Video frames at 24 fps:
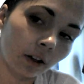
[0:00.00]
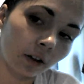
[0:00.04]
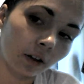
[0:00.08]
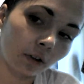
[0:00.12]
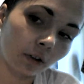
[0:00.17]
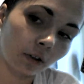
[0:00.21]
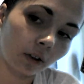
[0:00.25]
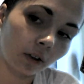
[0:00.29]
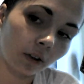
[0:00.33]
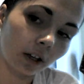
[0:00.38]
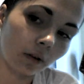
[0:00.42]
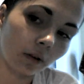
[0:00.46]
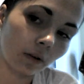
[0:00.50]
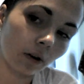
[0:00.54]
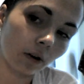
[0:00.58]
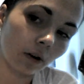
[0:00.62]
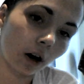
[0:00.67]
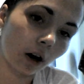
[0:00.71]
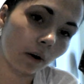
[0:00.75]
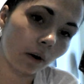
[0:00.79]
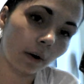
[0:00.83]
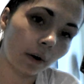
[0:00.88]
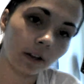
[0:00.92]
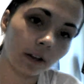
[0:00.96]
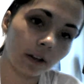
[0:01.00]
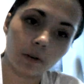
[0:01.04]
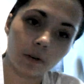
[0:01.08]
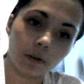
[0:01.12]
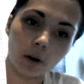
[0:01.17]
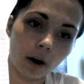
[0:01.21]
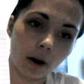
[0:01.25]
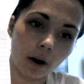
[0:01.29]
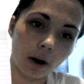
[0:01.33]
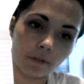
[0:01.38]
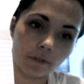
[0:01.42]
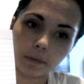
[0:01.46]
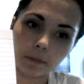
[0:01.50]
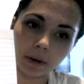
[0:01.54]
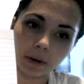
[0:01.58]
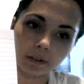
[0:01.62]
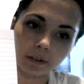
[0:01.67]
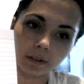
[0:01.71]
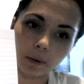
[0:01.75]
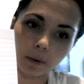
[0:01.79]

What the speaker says: so that you know and you don't ever mix